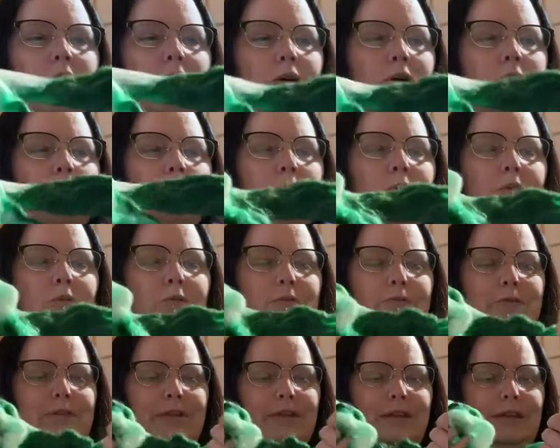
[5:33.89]

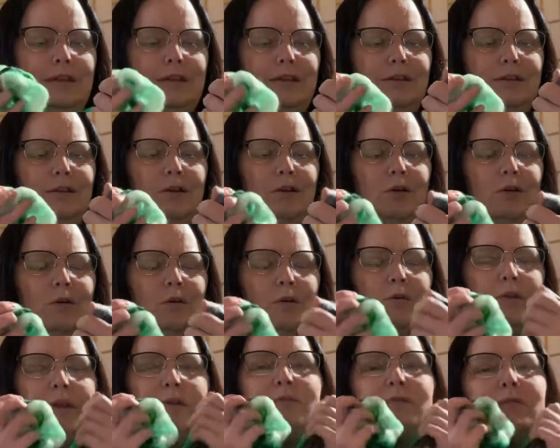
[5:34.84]
oh.
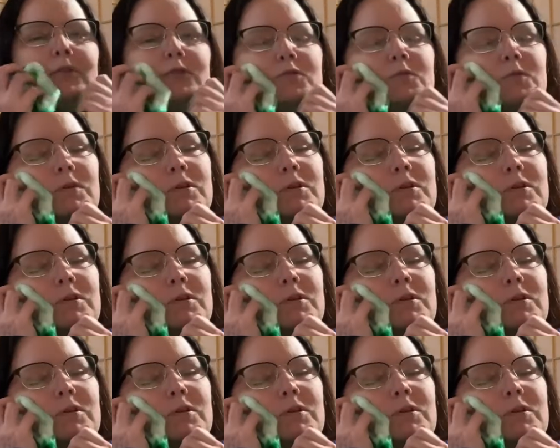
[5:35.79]
Oh, that feels